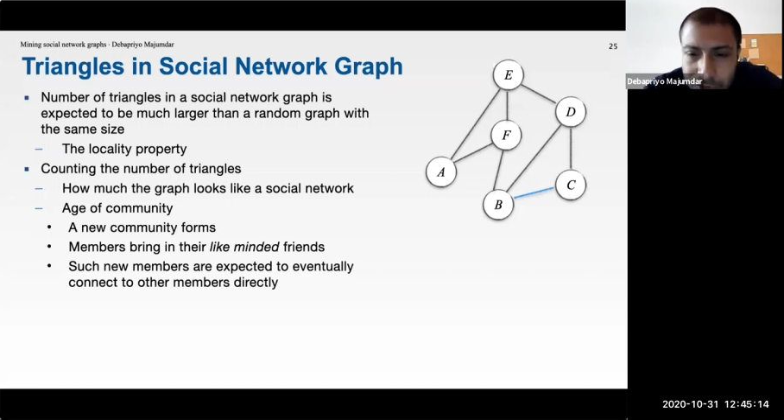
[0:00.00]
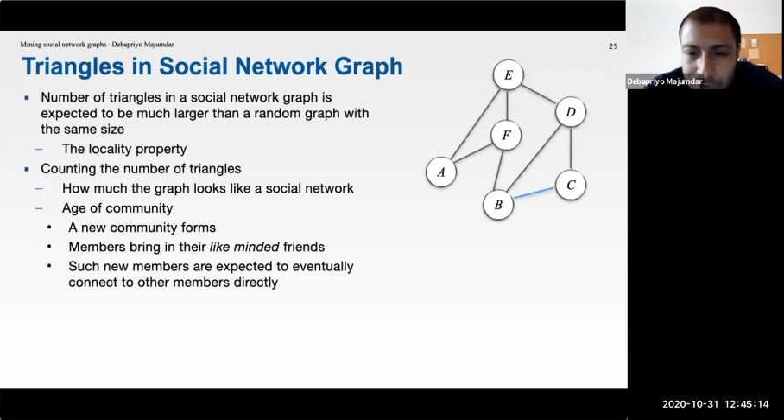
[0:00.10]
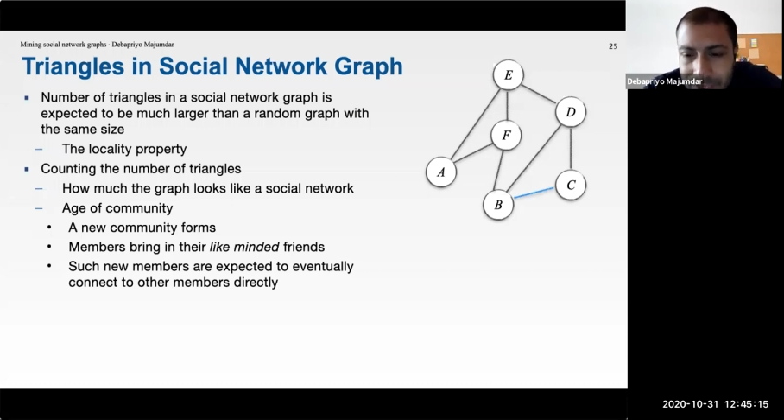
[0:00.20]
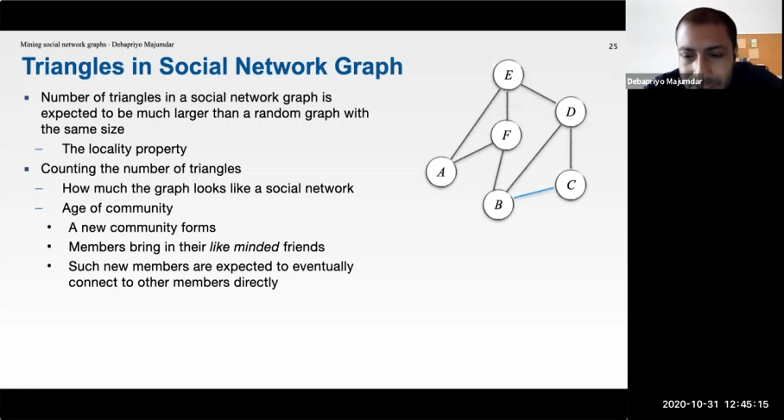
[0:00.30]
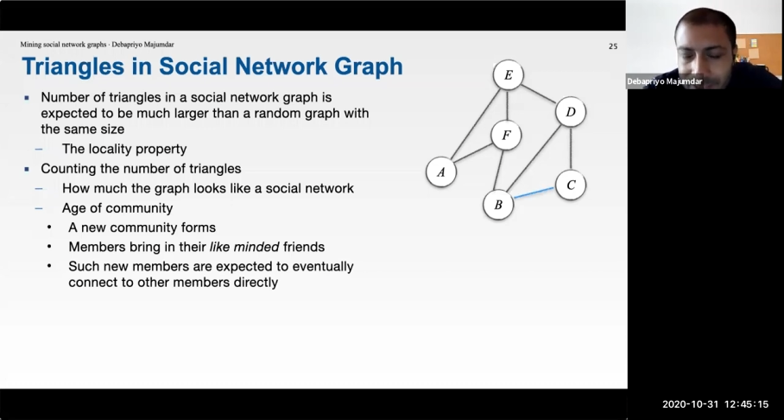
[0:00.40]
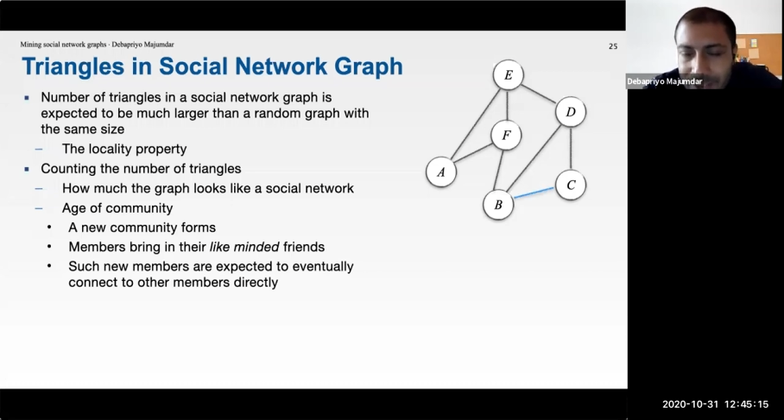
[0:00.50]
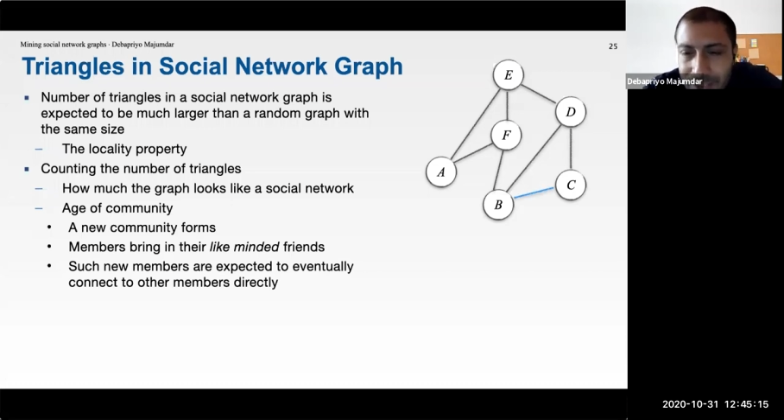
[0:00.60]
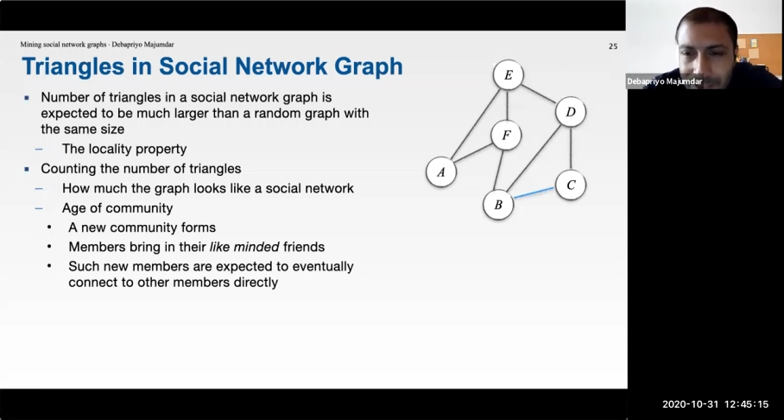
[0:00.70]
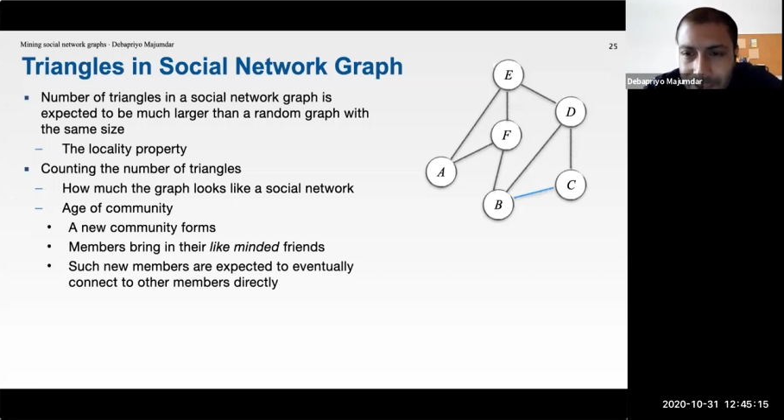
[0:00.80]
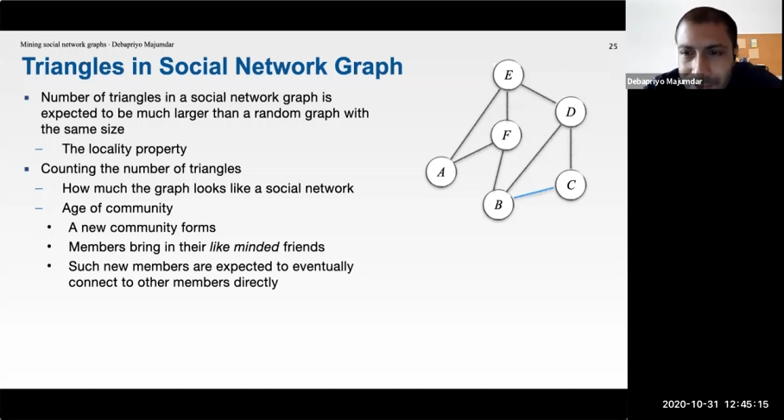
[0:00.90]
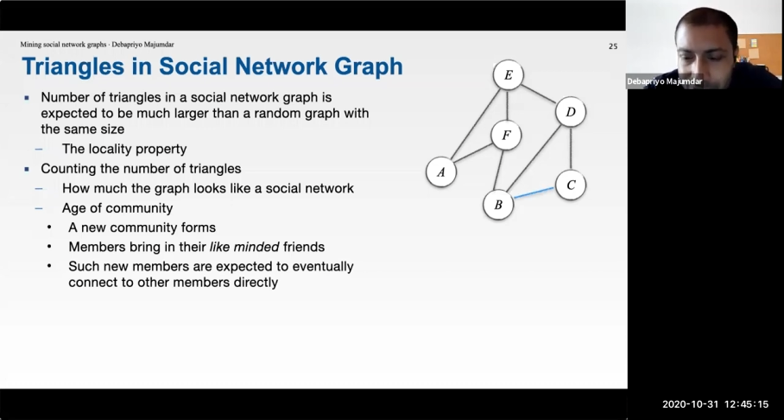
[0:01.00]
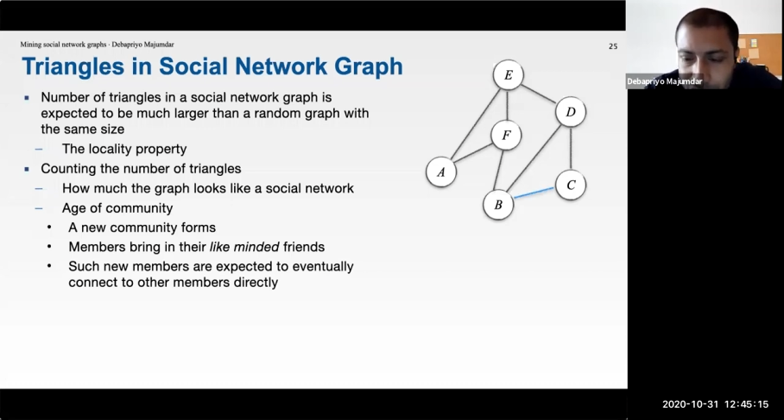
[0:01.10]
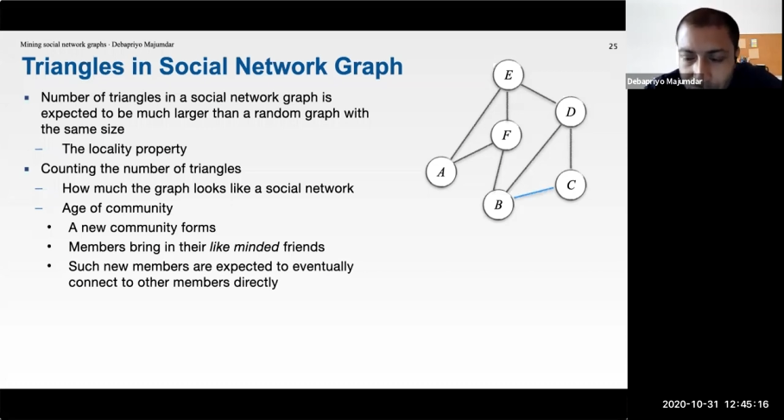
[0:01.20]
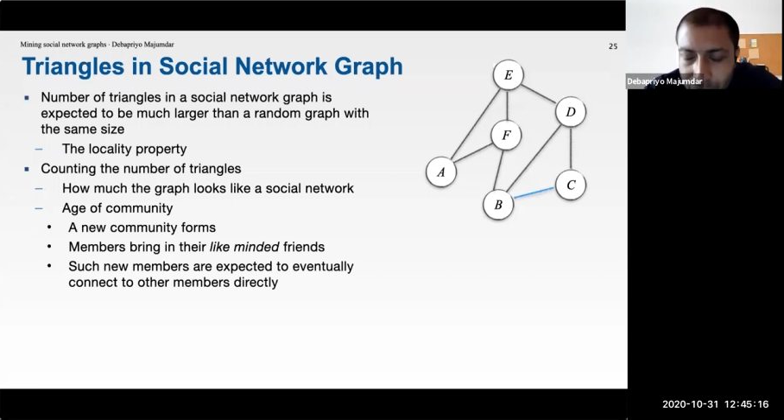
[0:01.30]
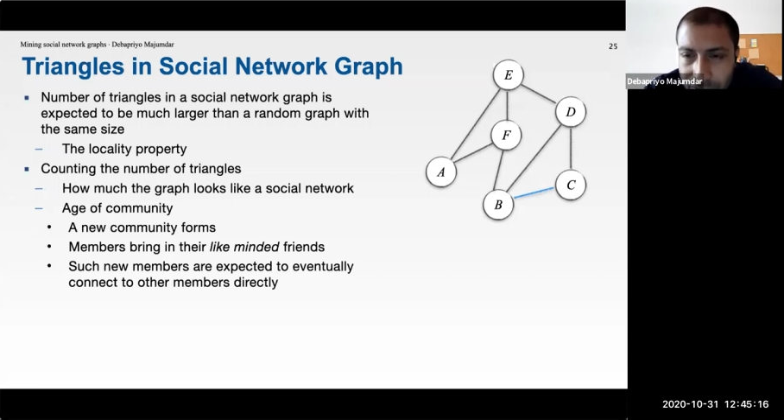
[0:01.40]
so essentially this
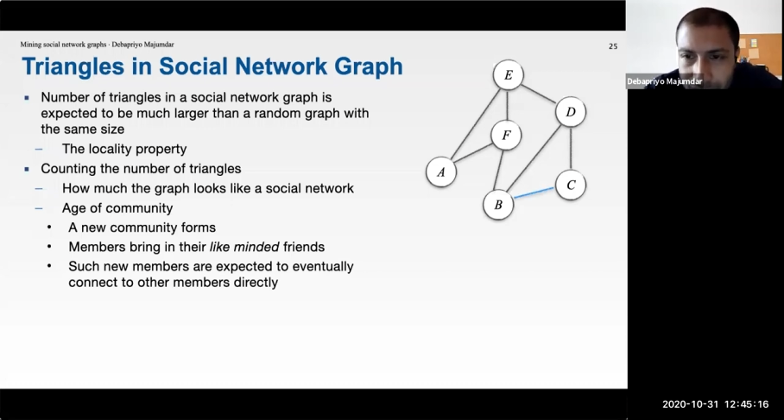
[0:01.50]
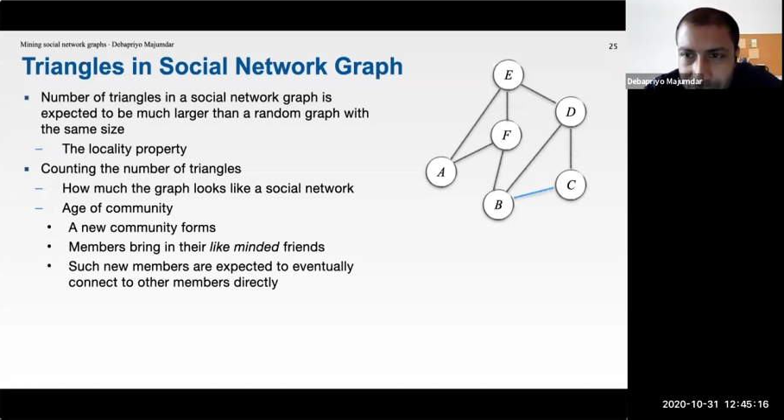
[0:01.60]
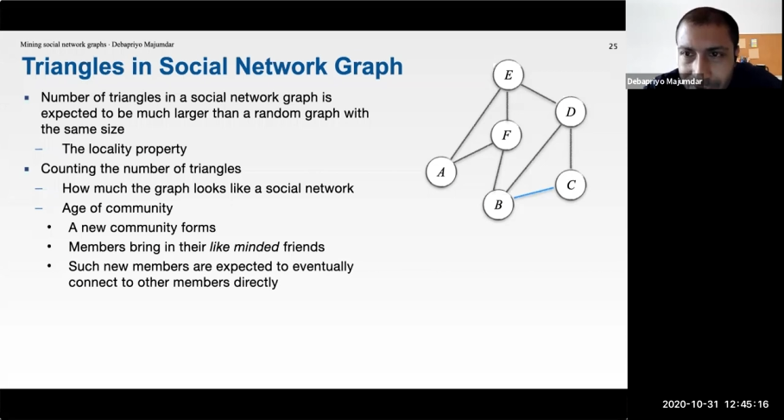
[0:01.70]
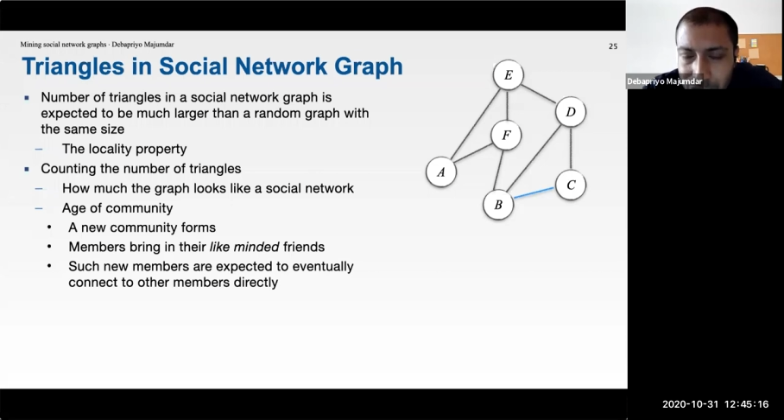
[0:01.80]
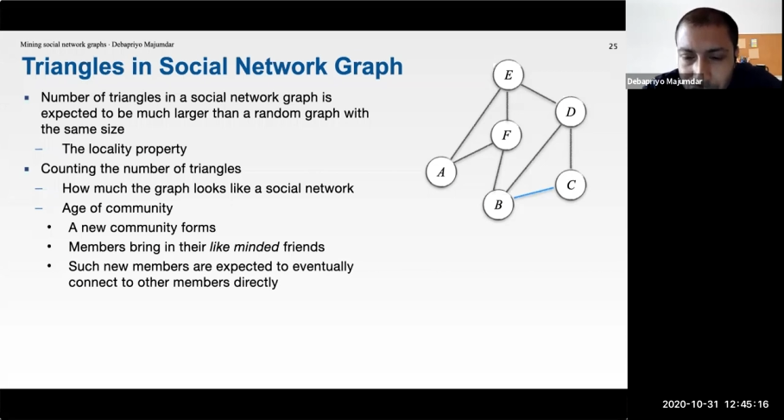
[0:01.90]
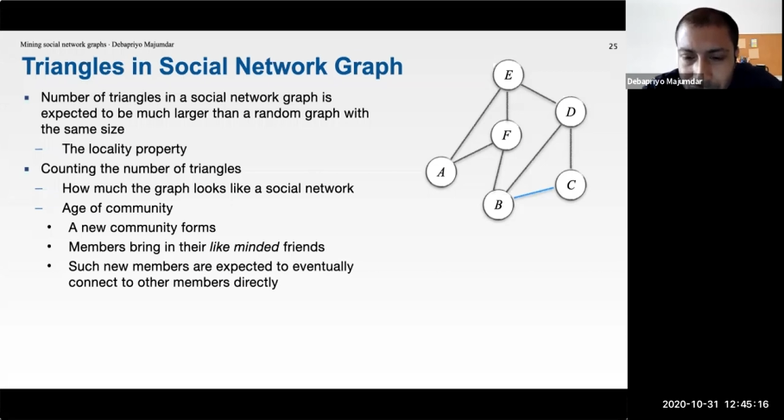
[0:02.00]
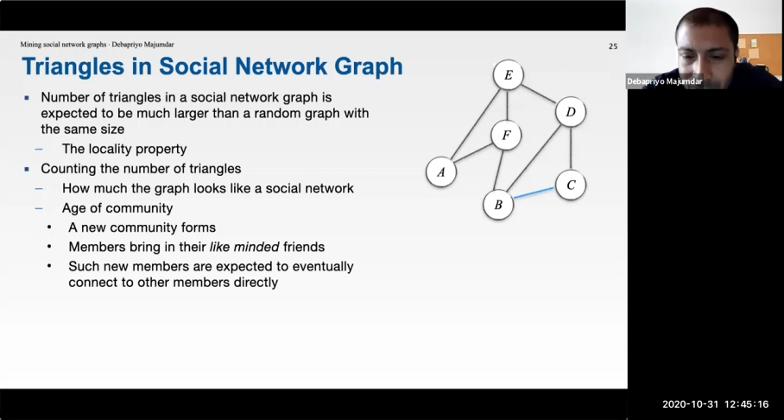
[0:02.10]
community eventually